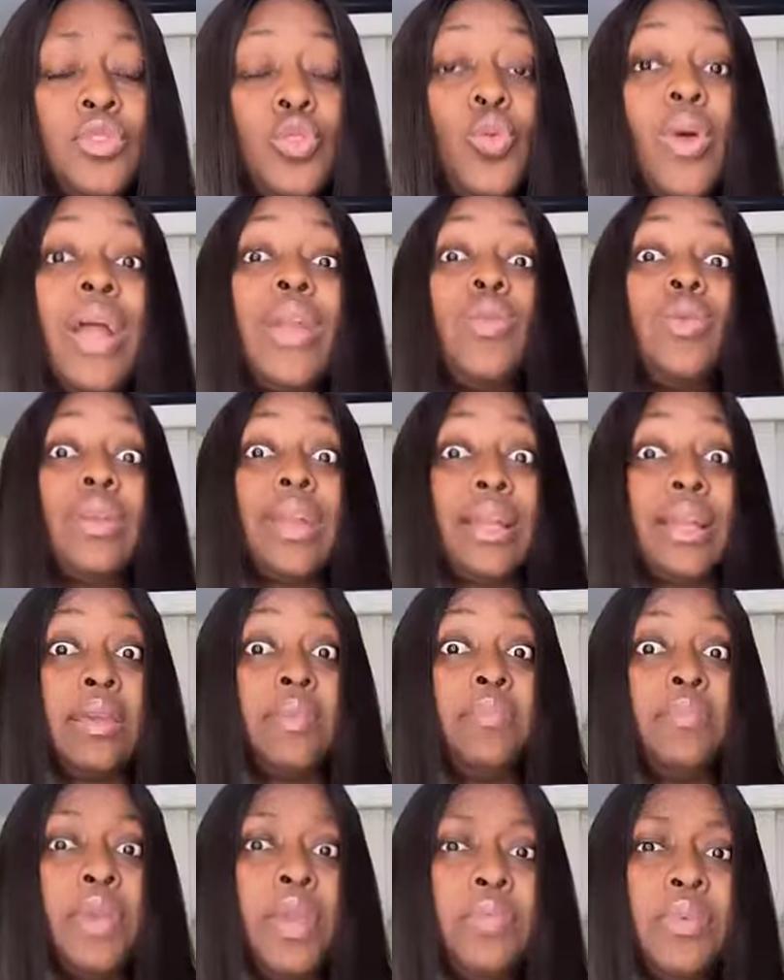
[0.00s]
Do I look
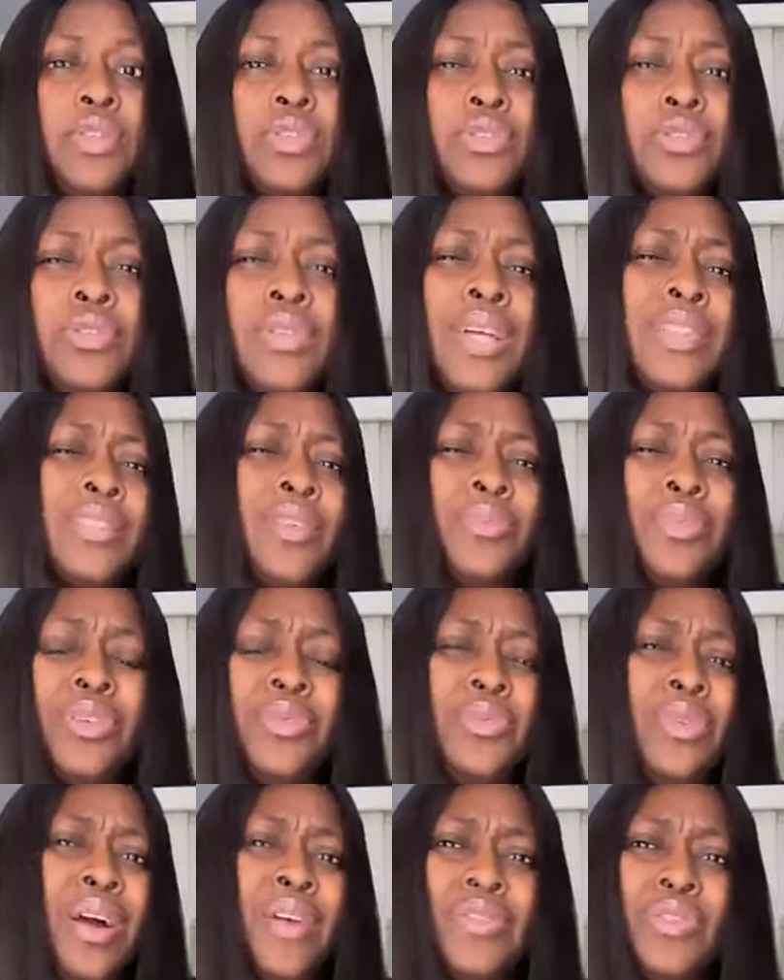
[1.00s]
like a baby to you that
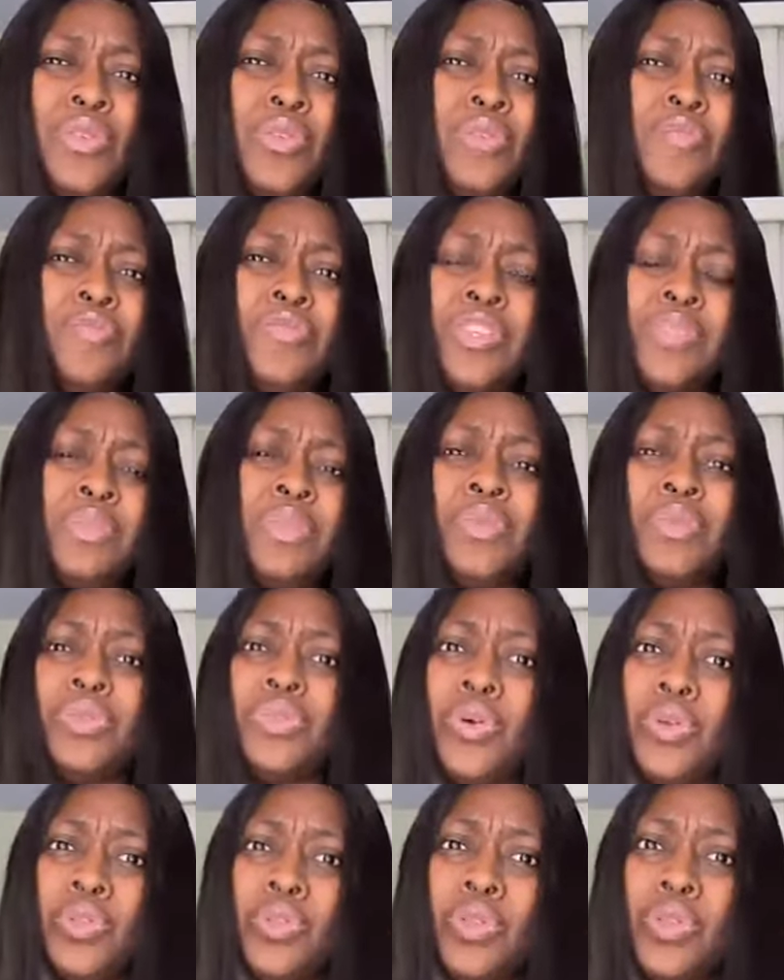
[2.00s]
somebody will have to convince me to
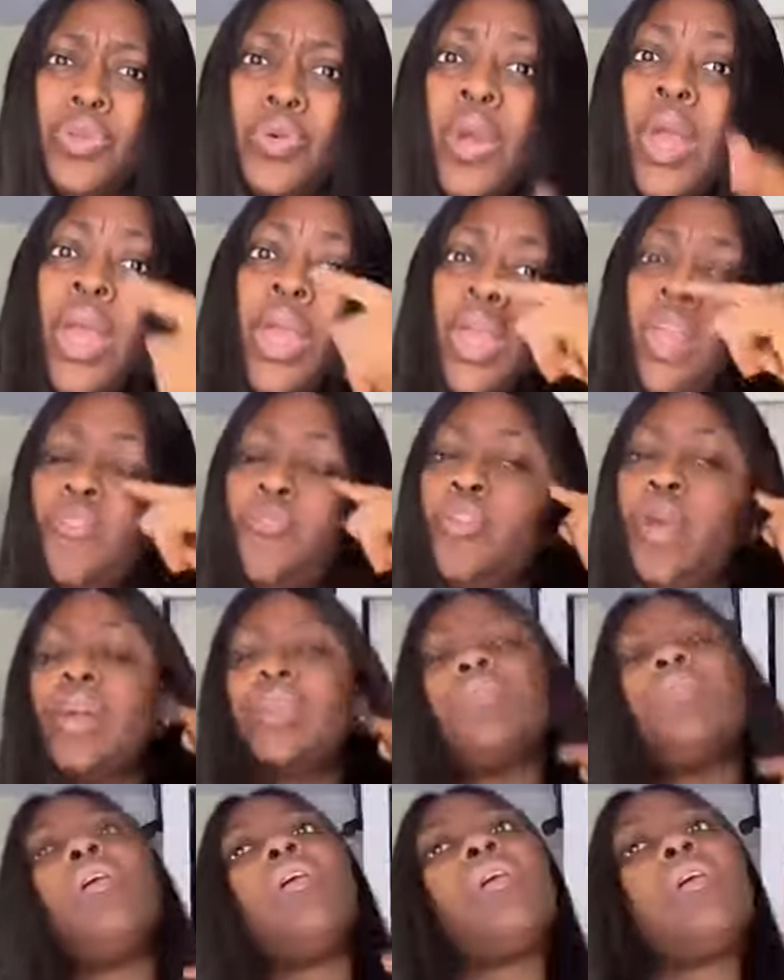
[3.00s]
talk to you? If you
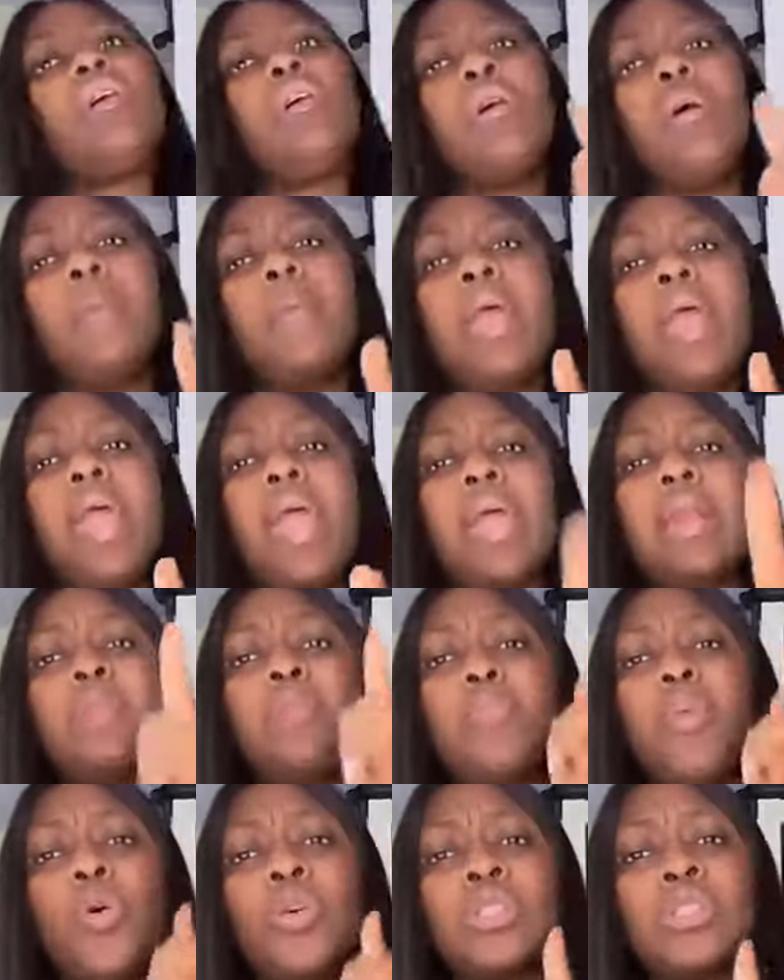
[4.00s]
had not come
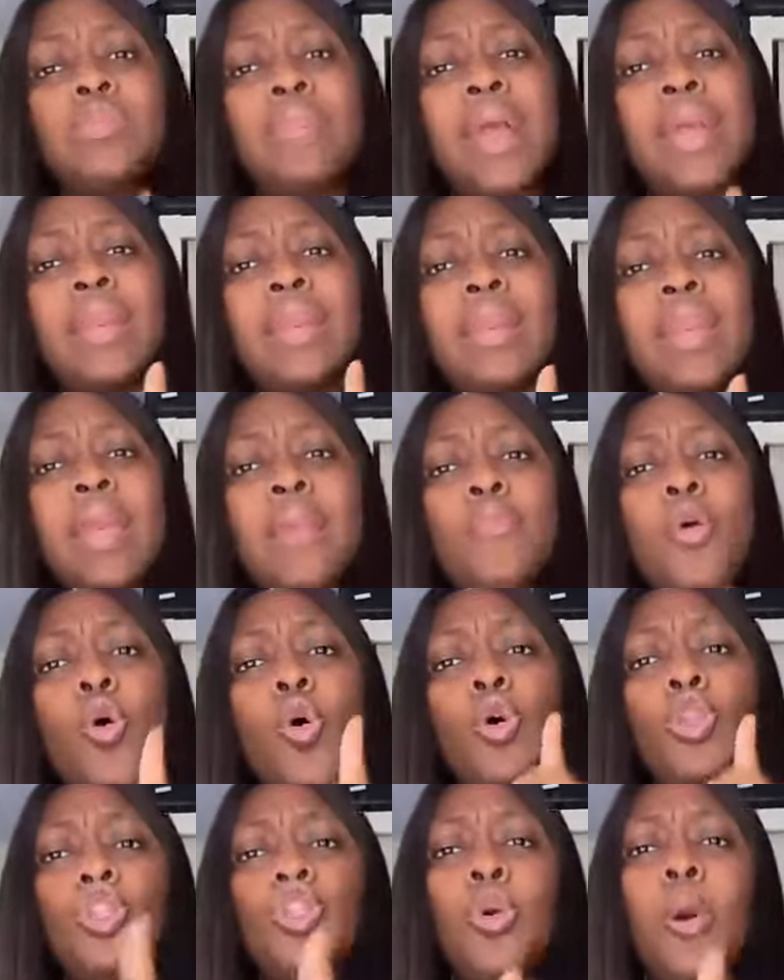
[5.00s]
and post my name
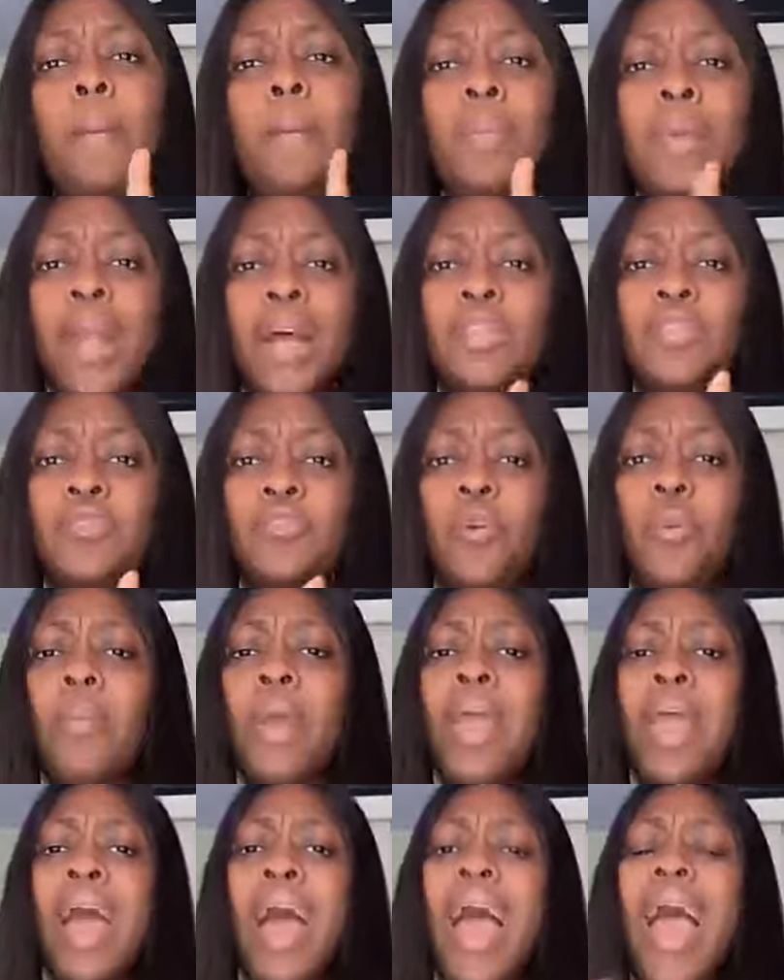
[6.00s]
on your
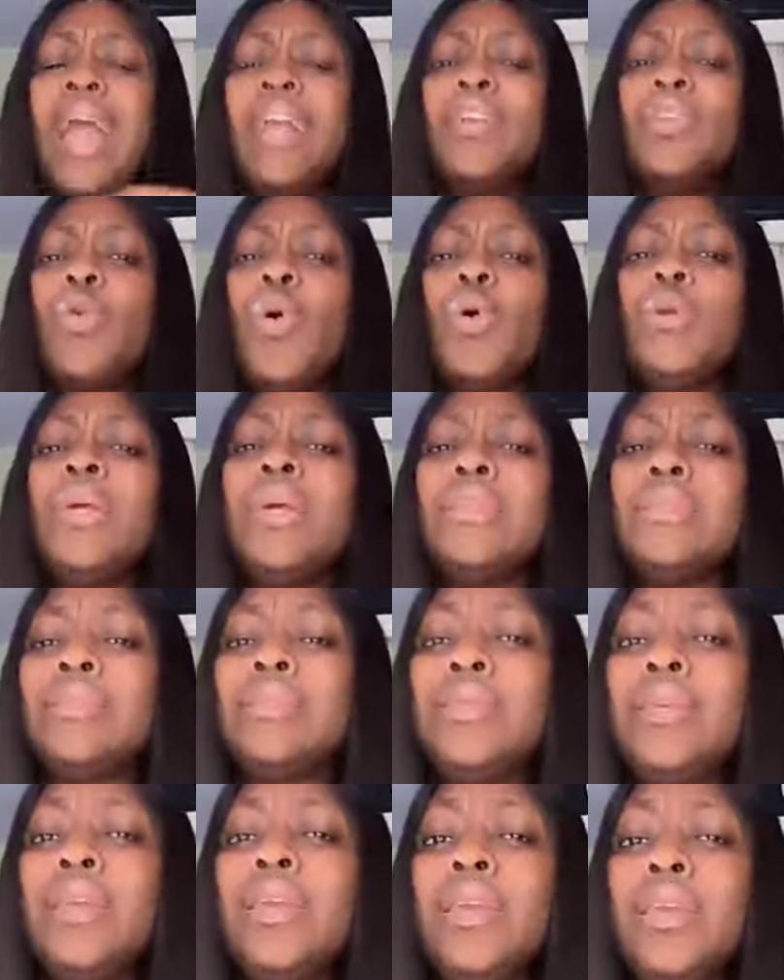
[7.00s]
platform, I know they
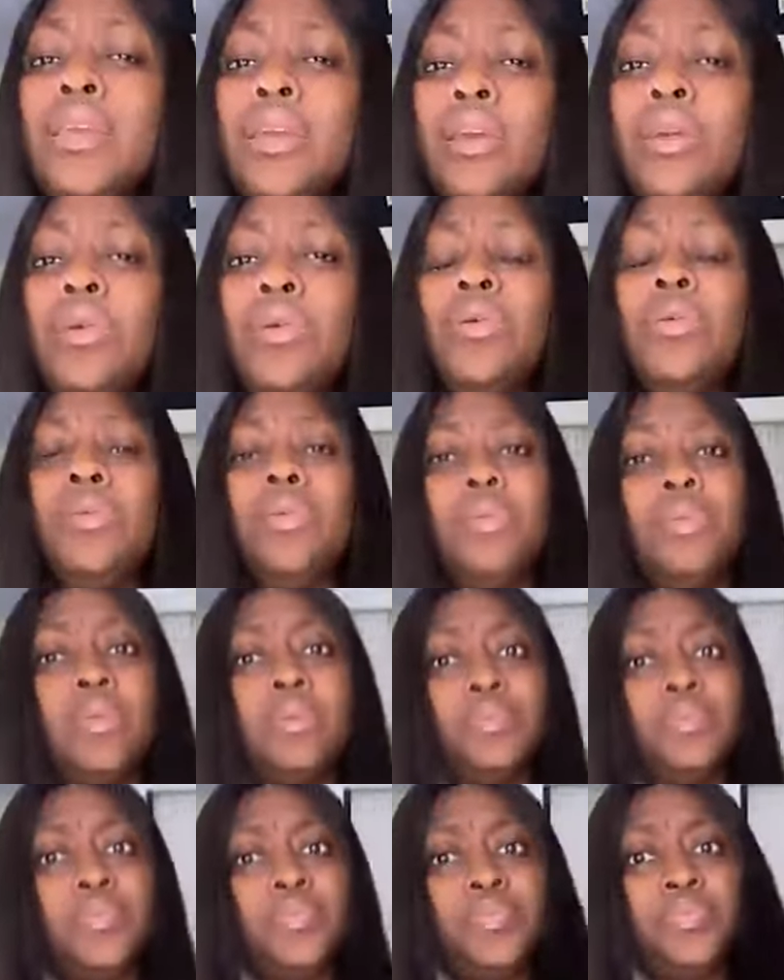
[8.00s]
see
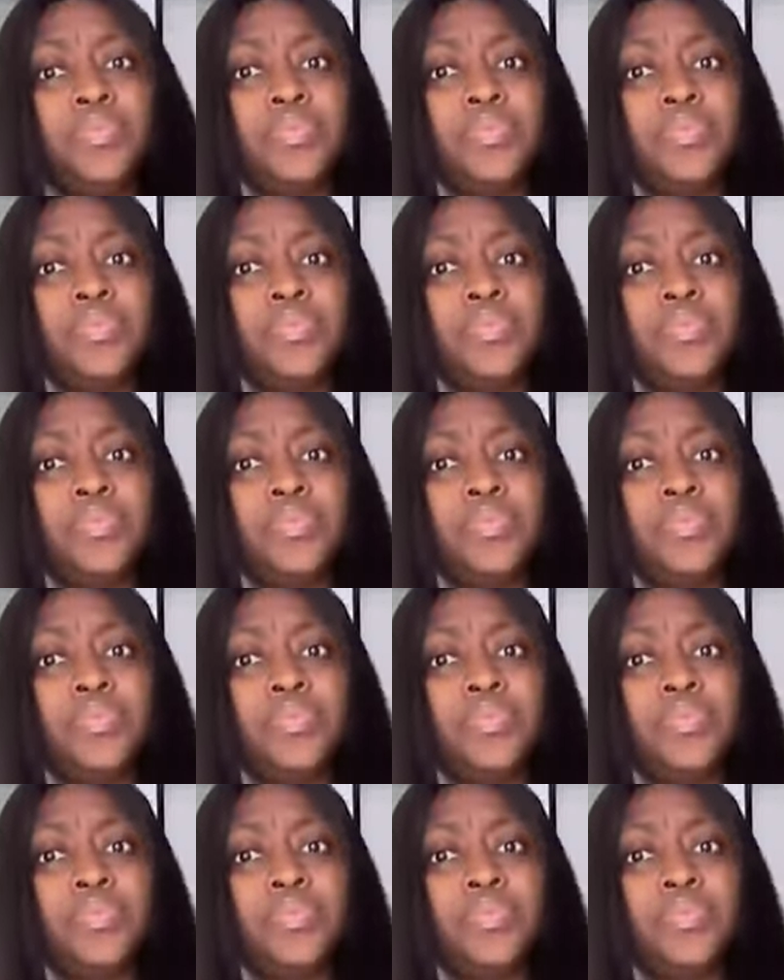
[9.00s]
you.